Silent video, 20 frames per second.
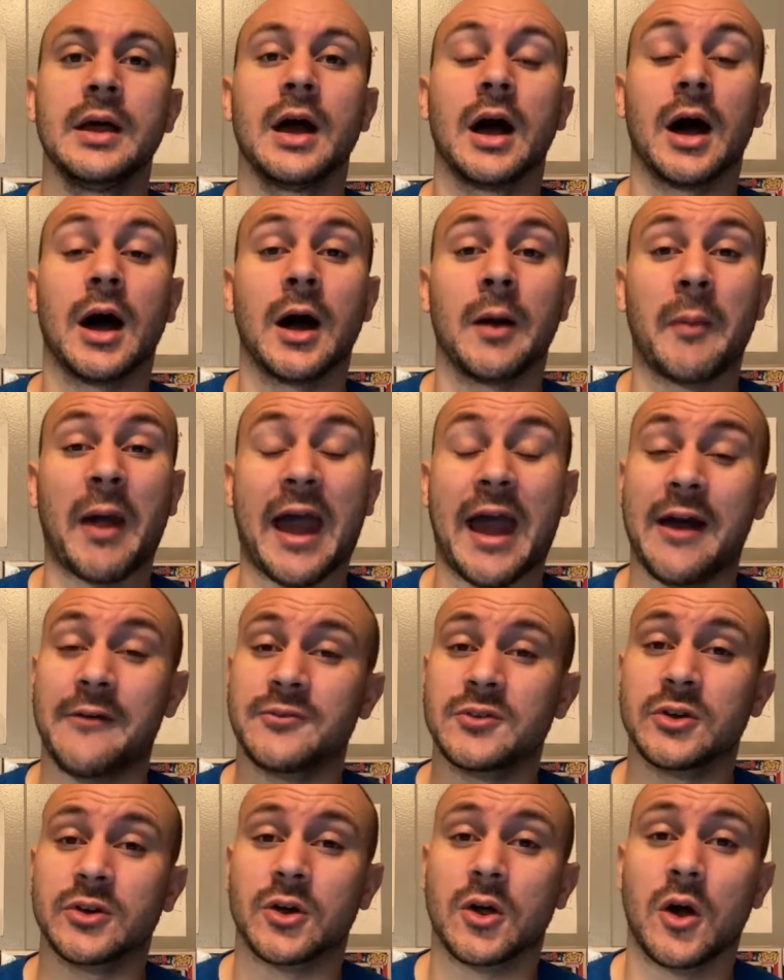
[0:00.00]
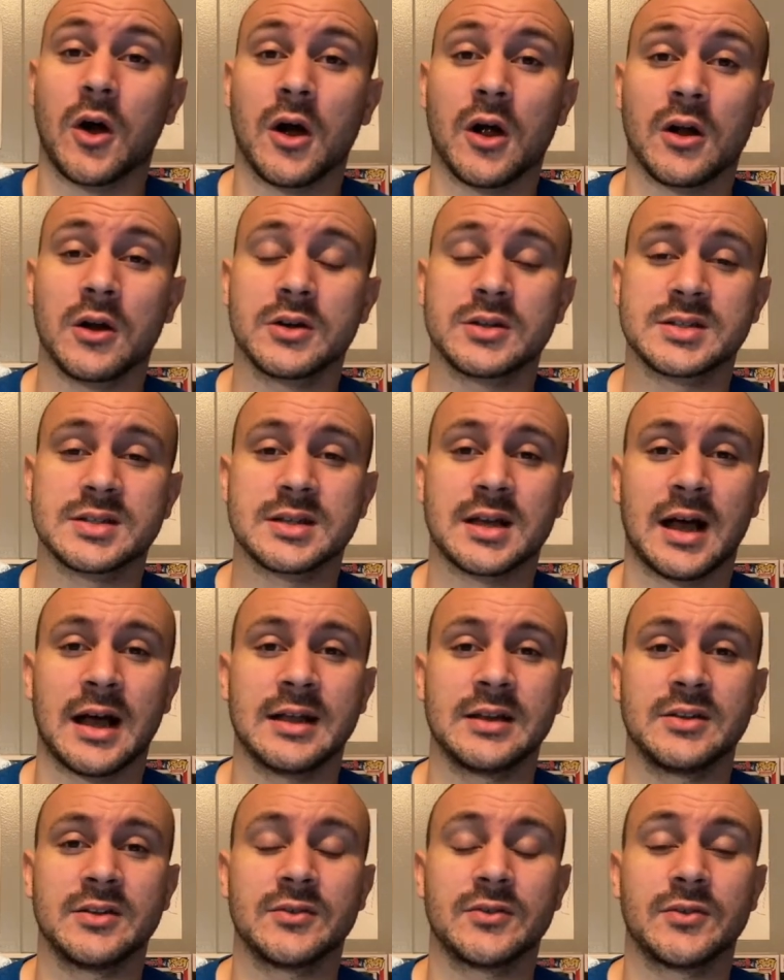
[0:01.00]
after Cars
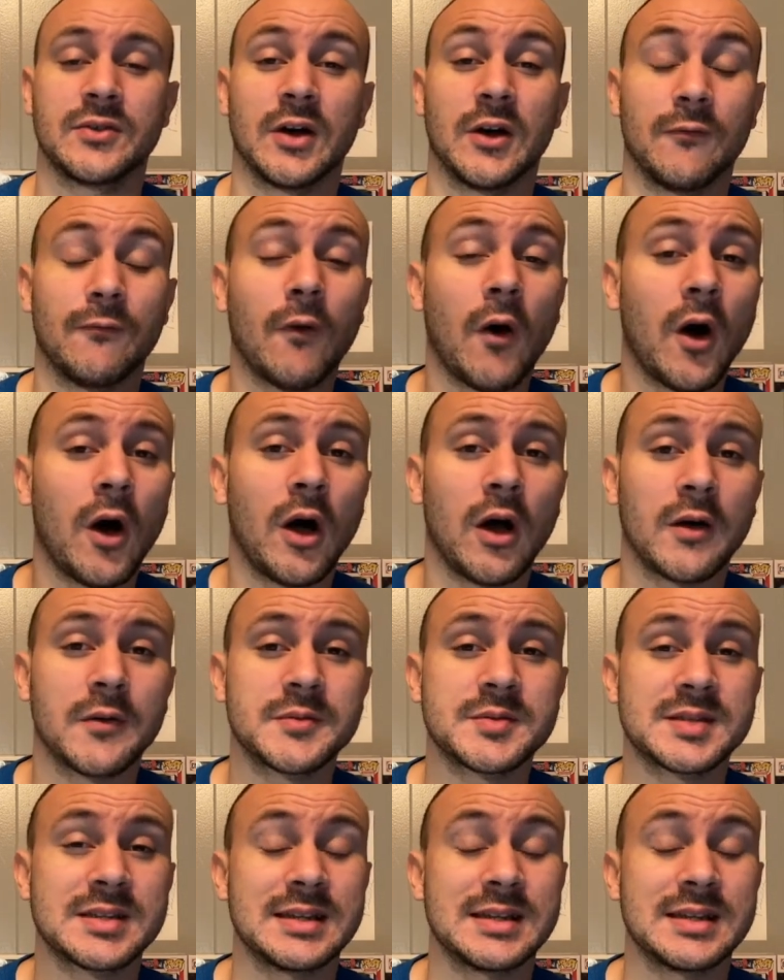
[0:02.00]
kind of evolves,